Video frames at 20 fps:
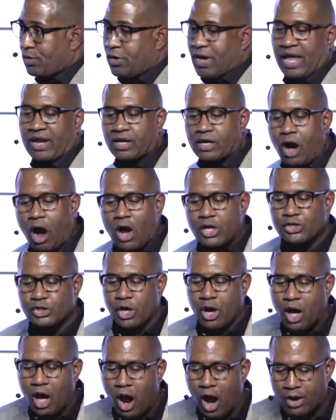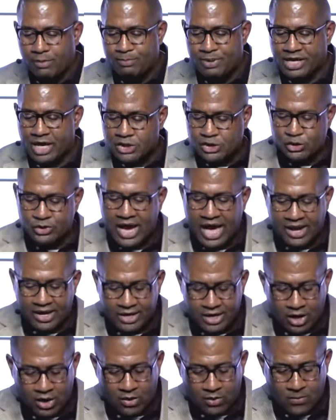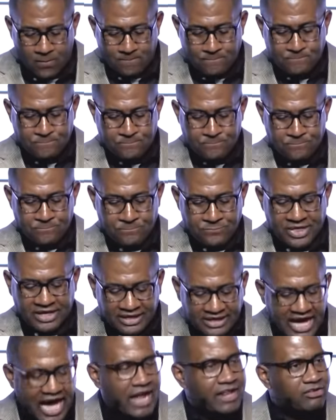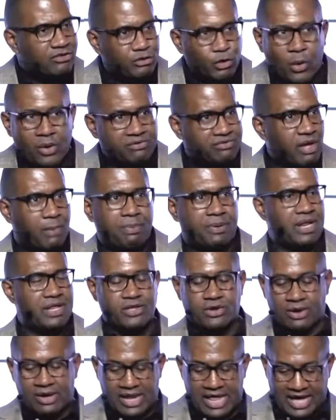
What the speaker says: You got to guard your heart, because you got to know that God is doing something in your